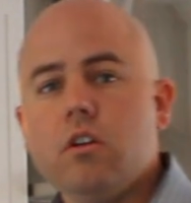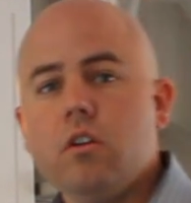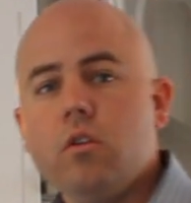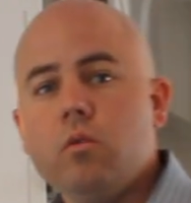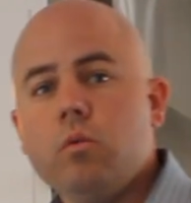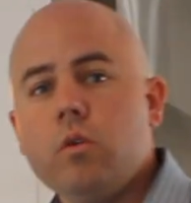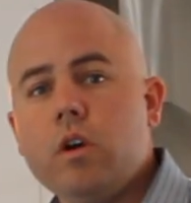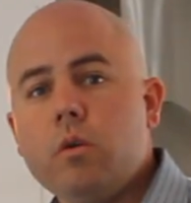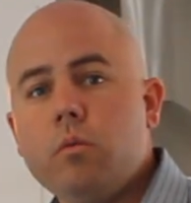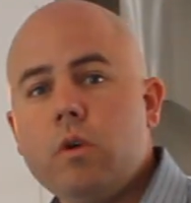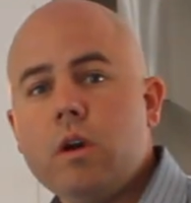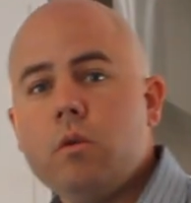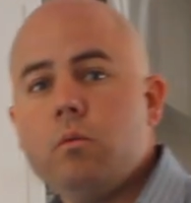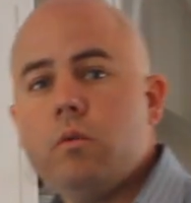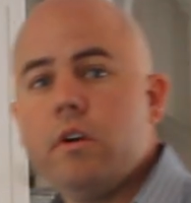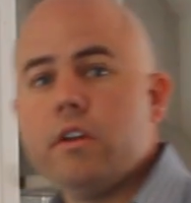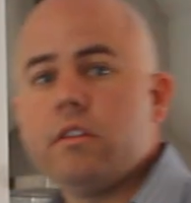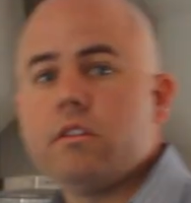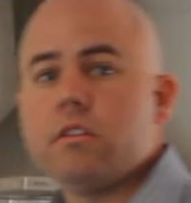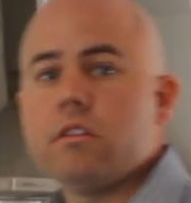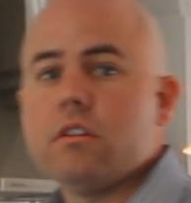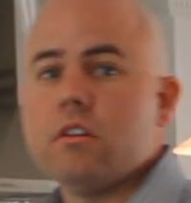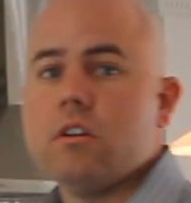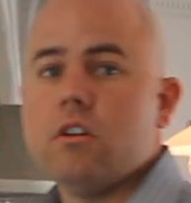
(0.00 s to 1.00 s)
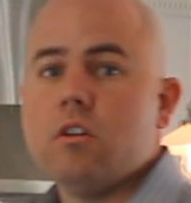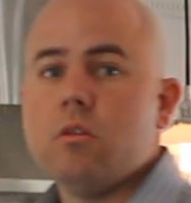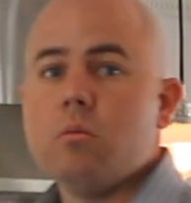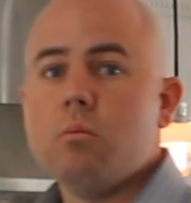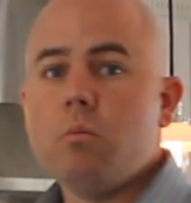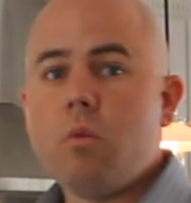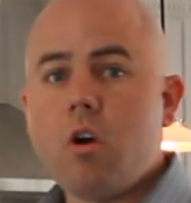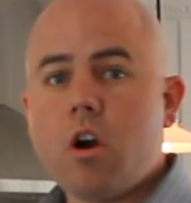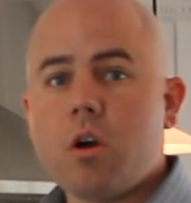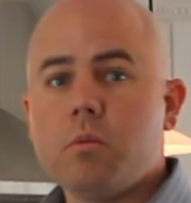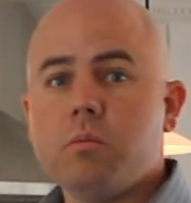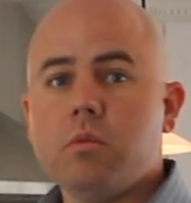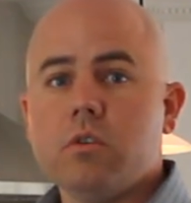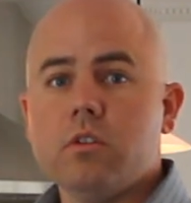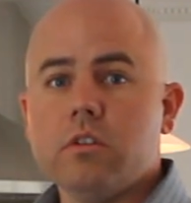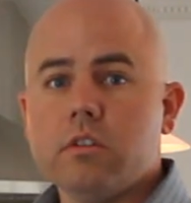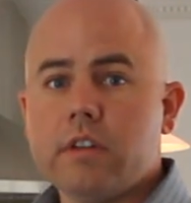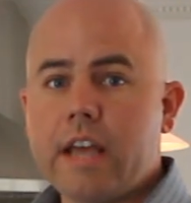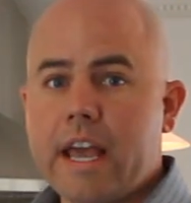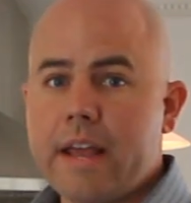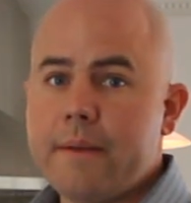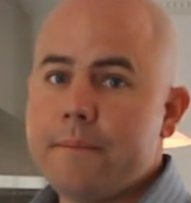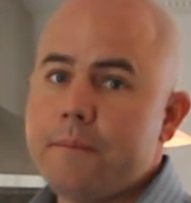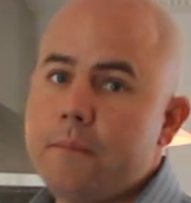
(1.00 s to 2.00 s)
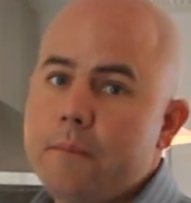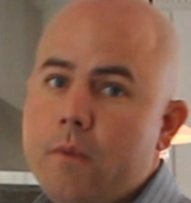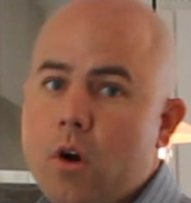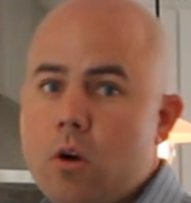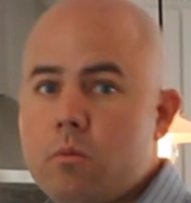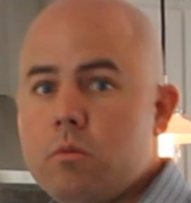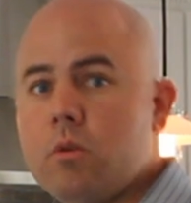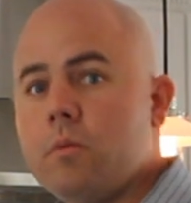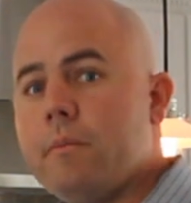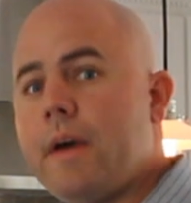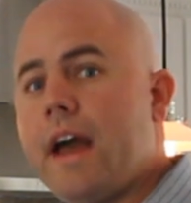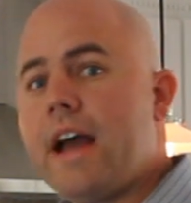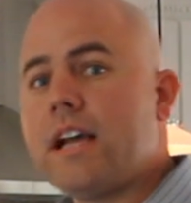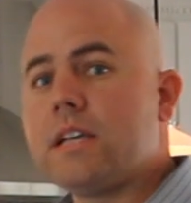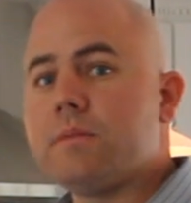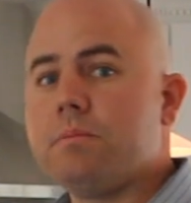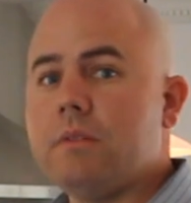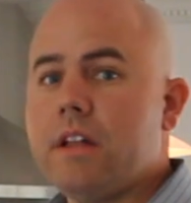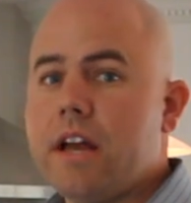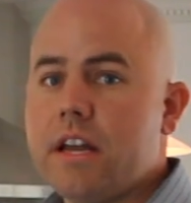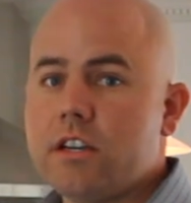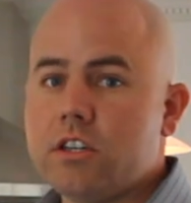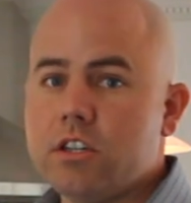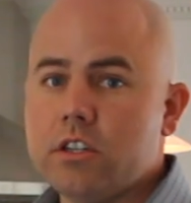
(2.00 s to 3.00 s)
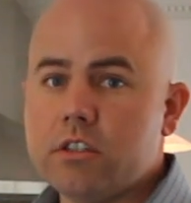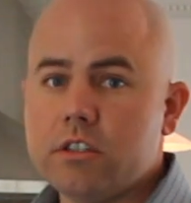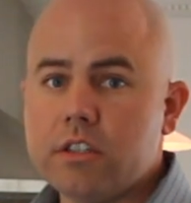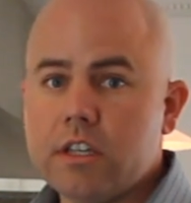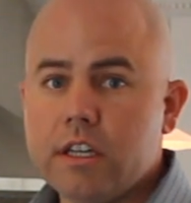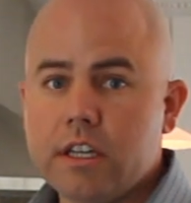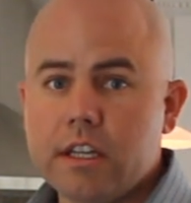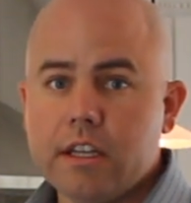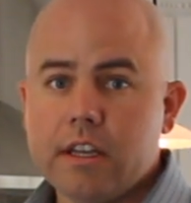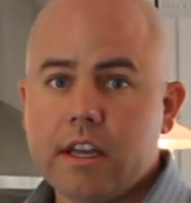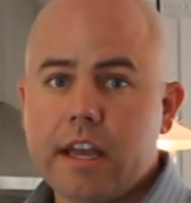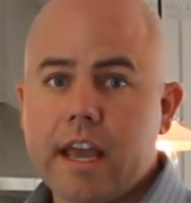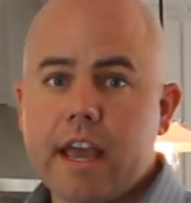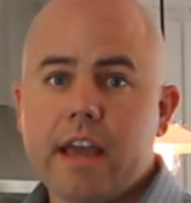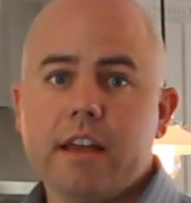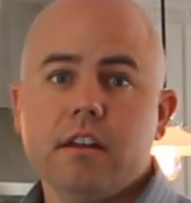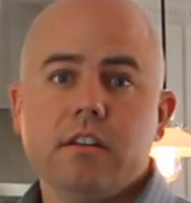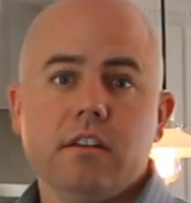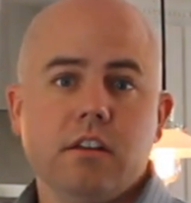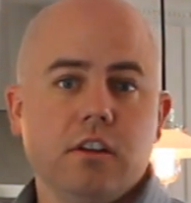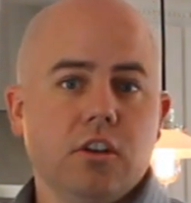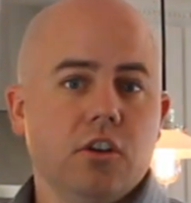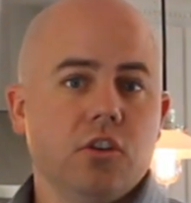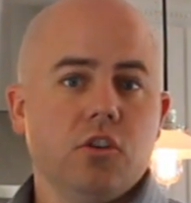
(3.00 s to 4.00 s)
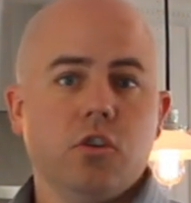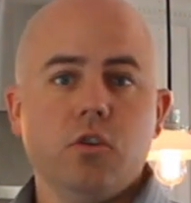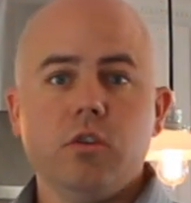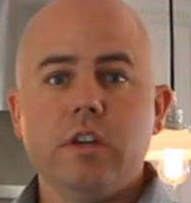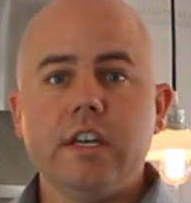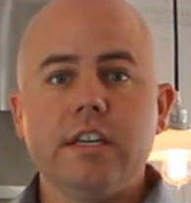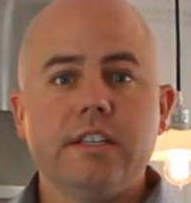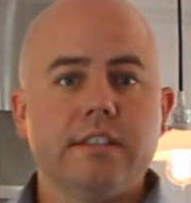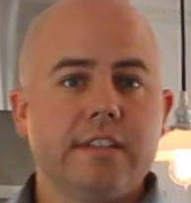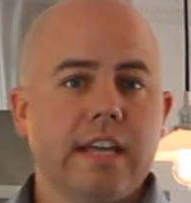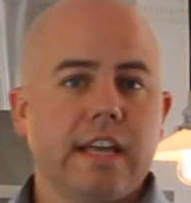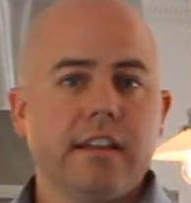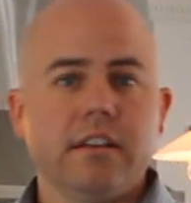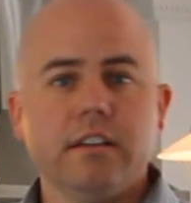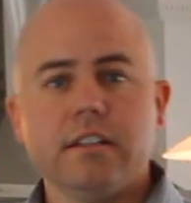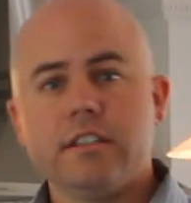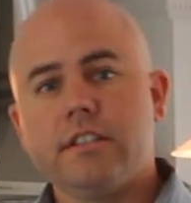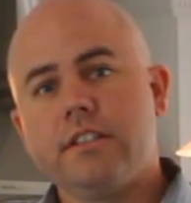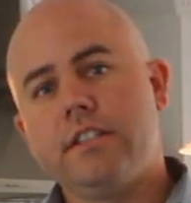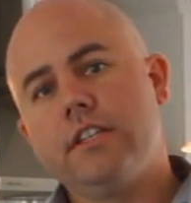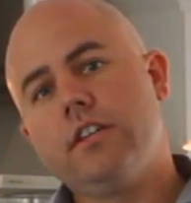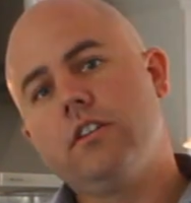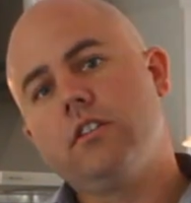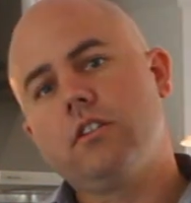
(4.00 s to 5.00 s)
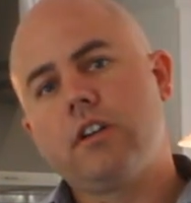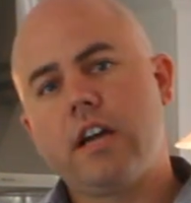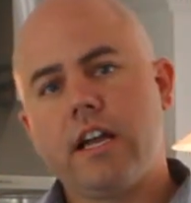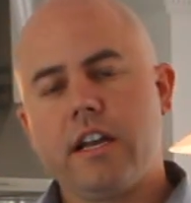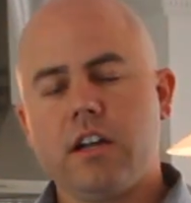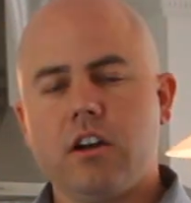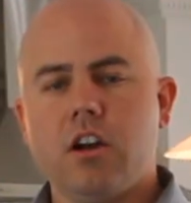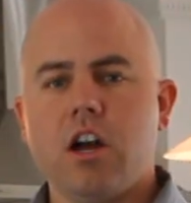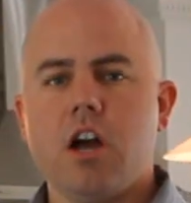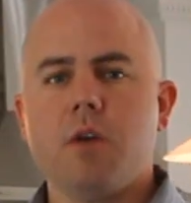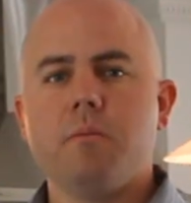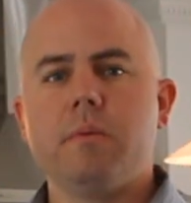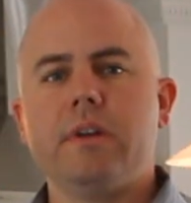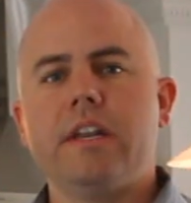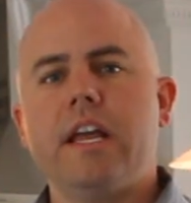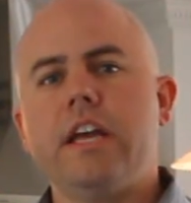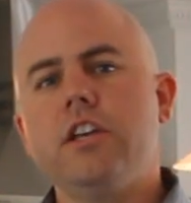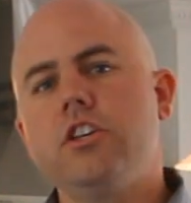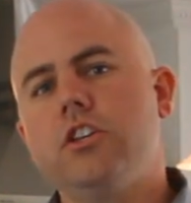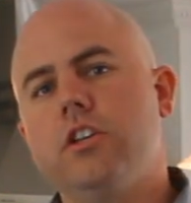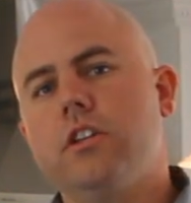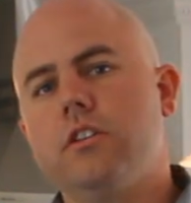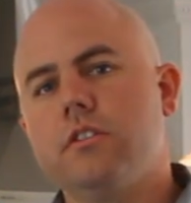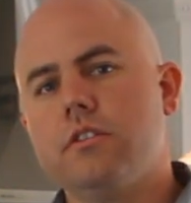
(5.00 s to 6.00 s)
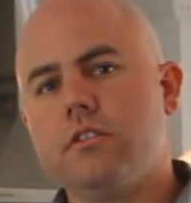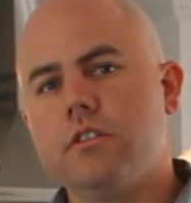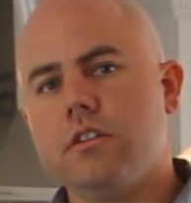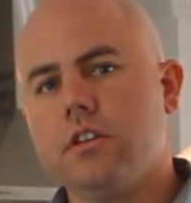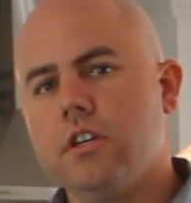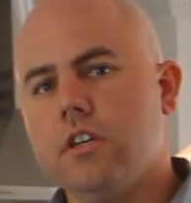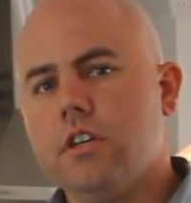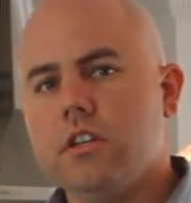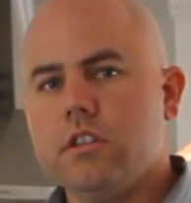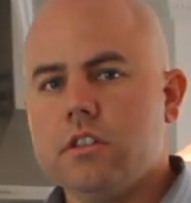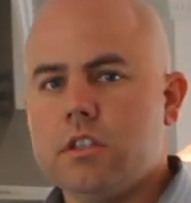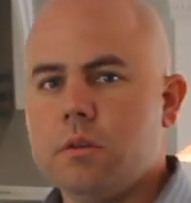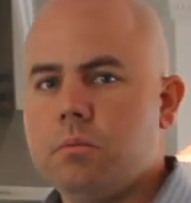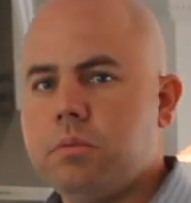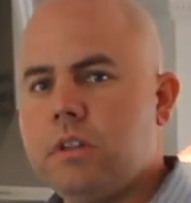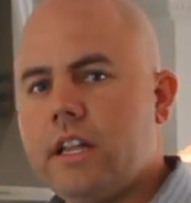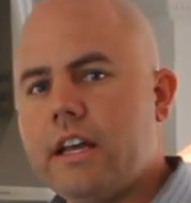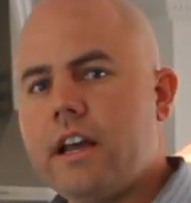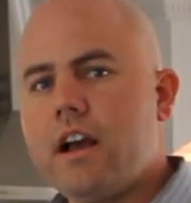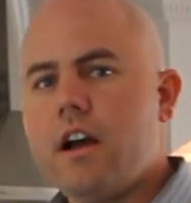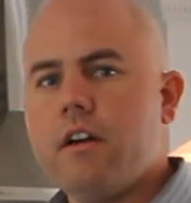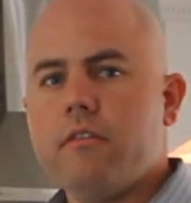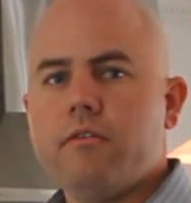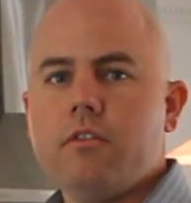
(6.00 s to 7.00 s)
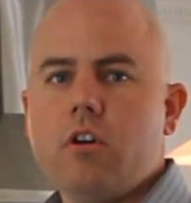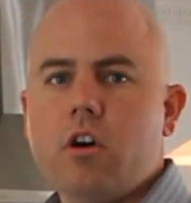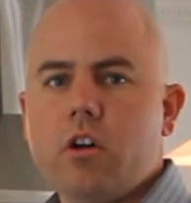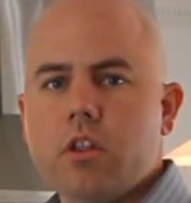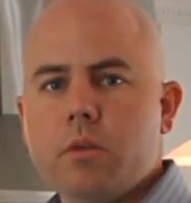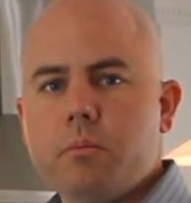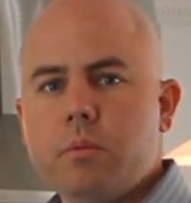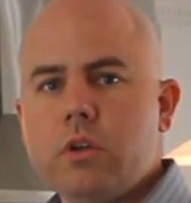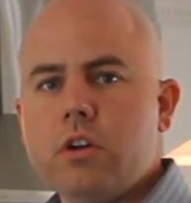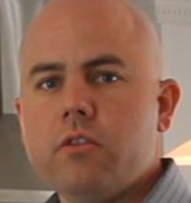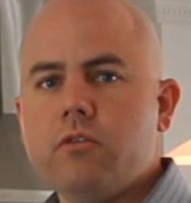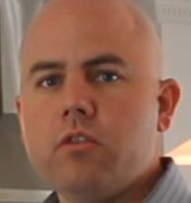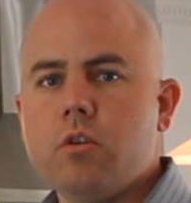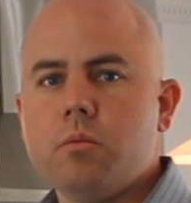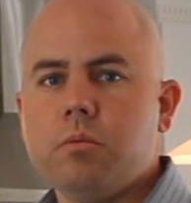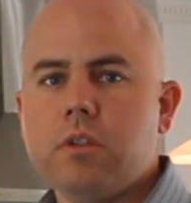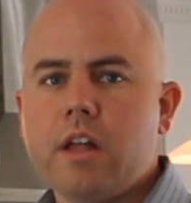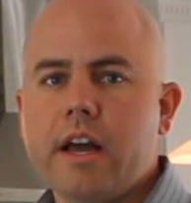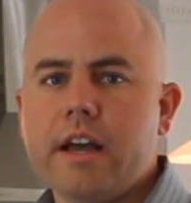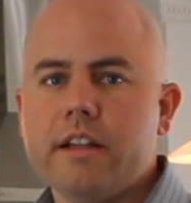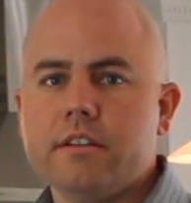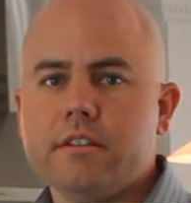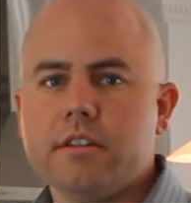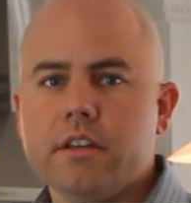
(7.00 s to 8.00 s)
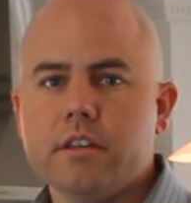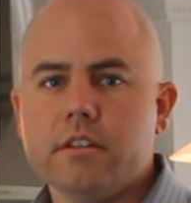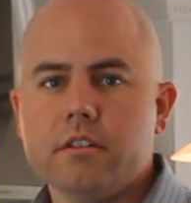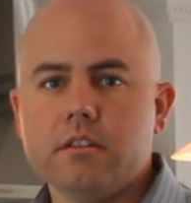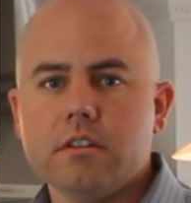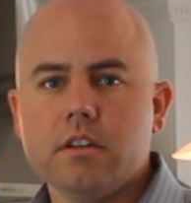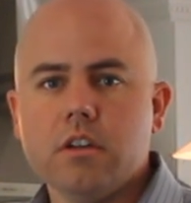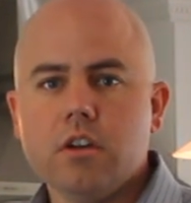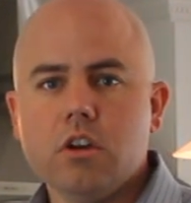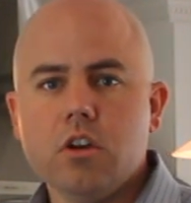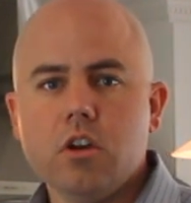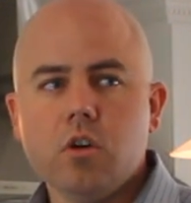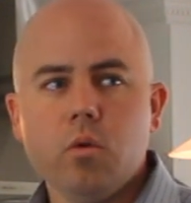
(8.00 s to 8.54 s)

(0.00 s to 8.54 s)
We went with marble and marble backsplashes and unique stainless steel kind of combinations to play off all the beautiful appliances.